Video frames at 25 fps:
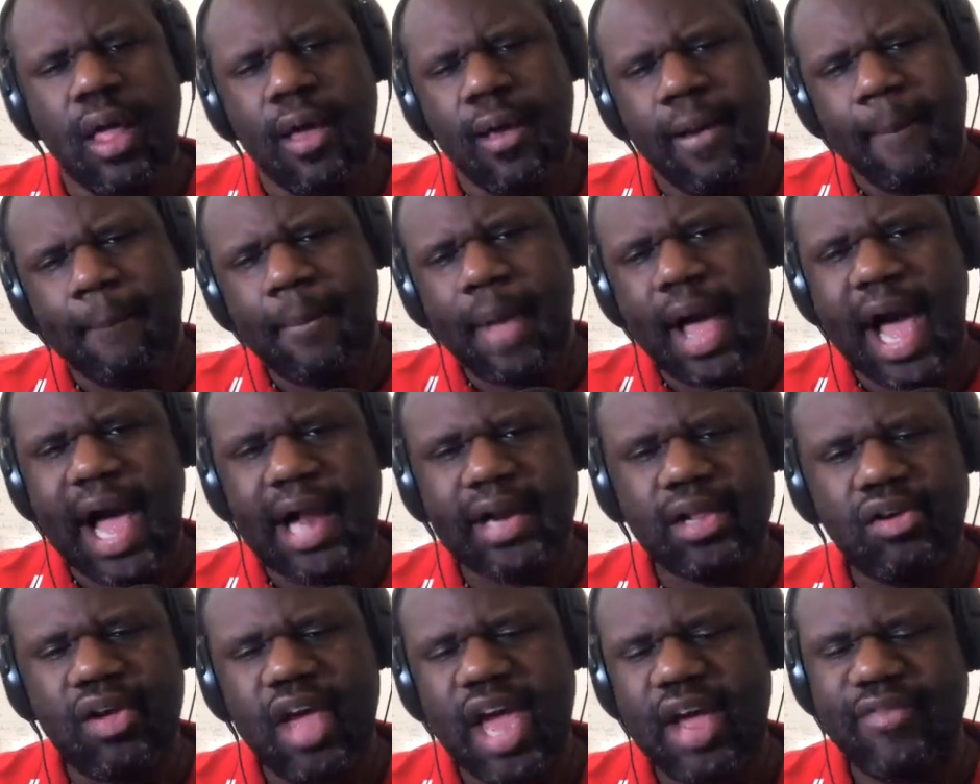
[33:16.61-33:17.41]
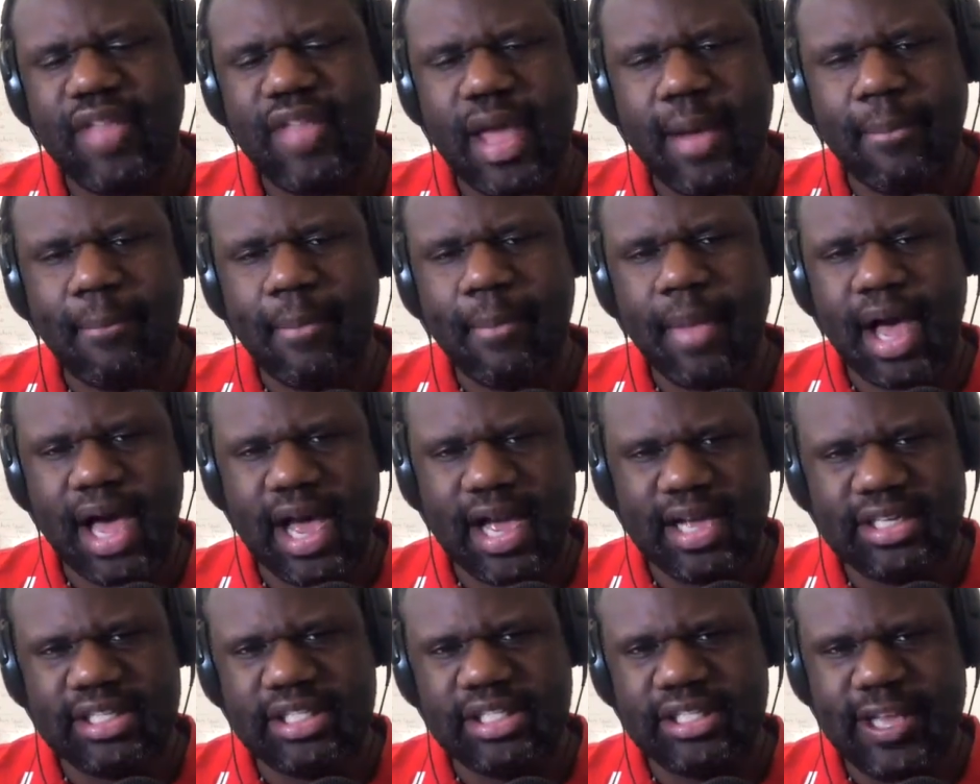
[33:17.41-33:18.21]
but how do you have that
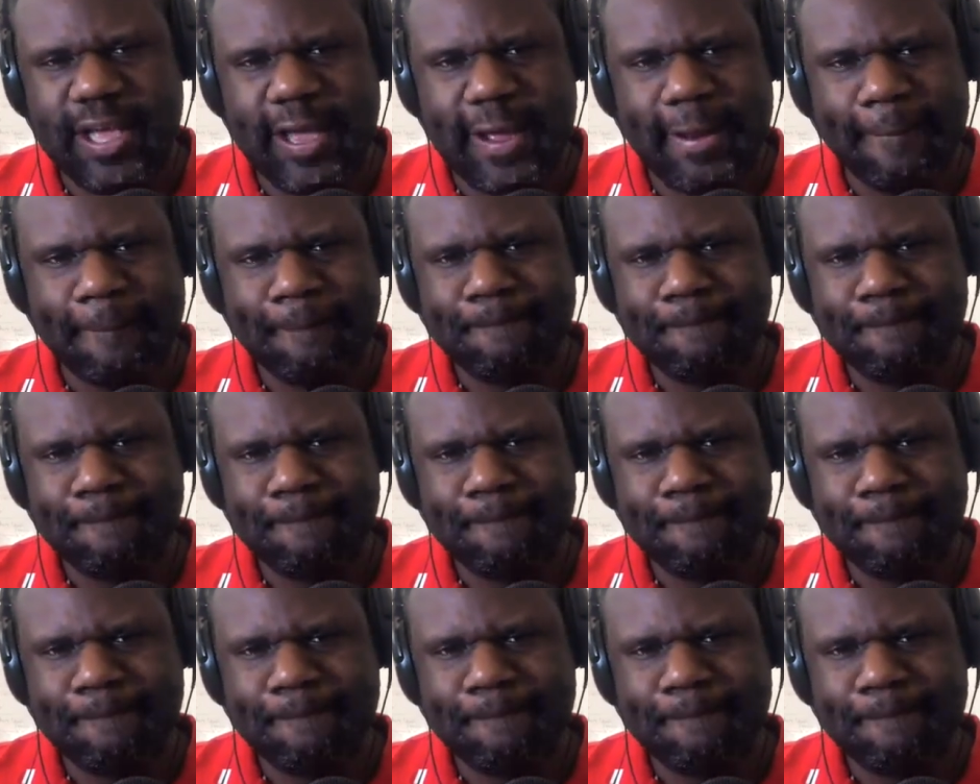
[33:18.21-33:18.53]
mindset